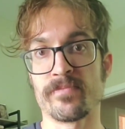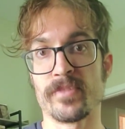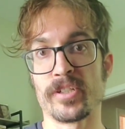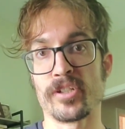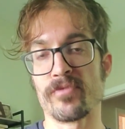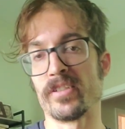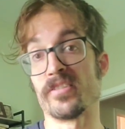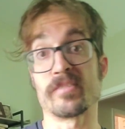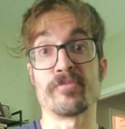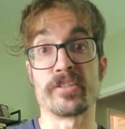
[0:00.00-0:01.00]
If he
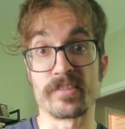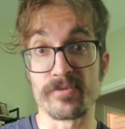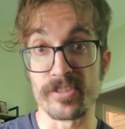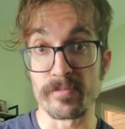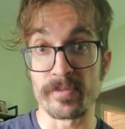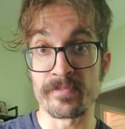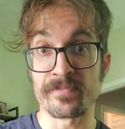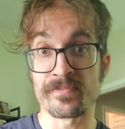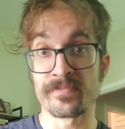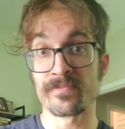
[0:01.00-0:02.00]
doesn't break his grip,
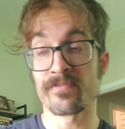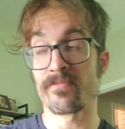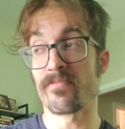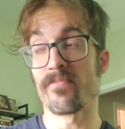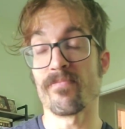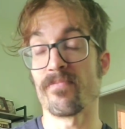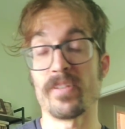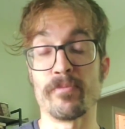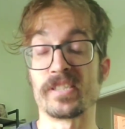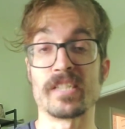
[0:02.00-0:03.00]

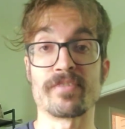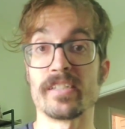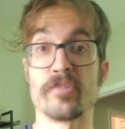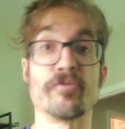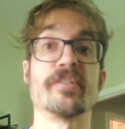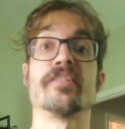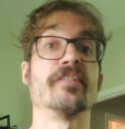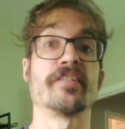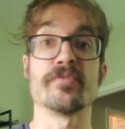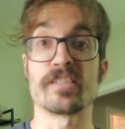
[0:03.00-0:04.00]
he must have like a
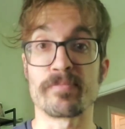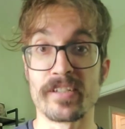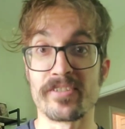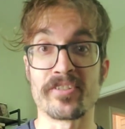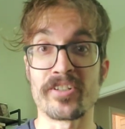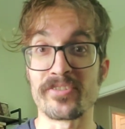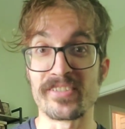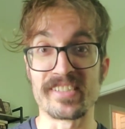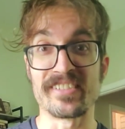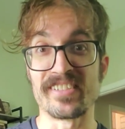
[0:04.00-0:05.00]
ridiculous pain
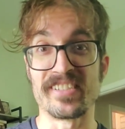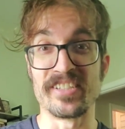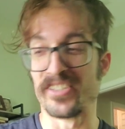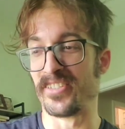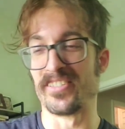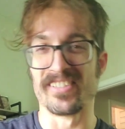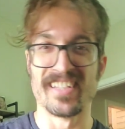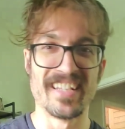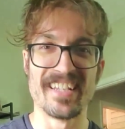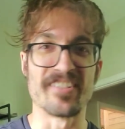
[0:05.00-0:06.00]
tolerance because
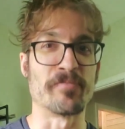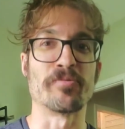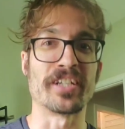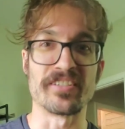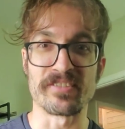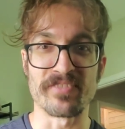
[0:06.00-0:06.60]
you're breaking his